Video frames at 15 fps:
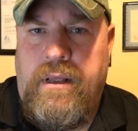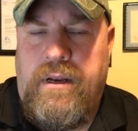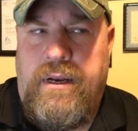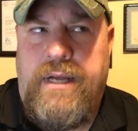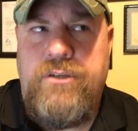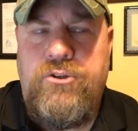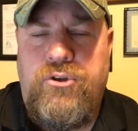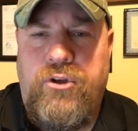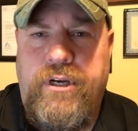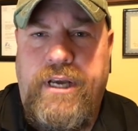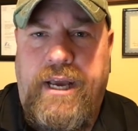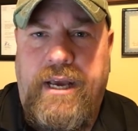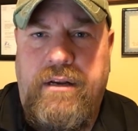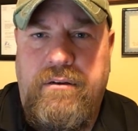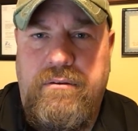Let's look
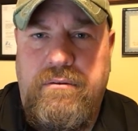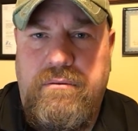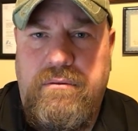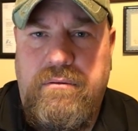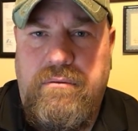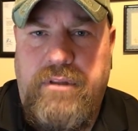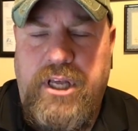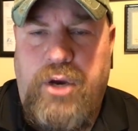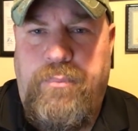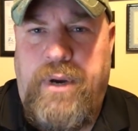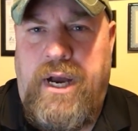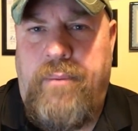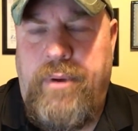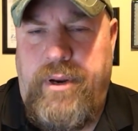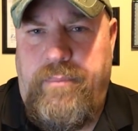at the
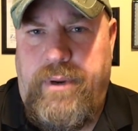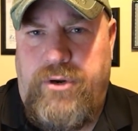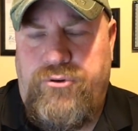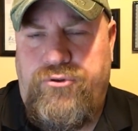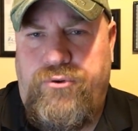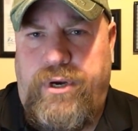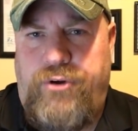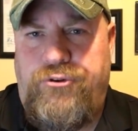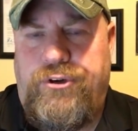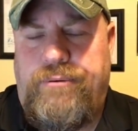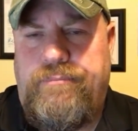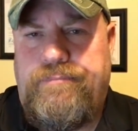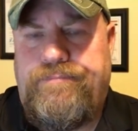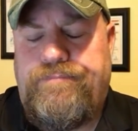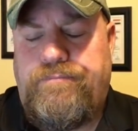Obama administration.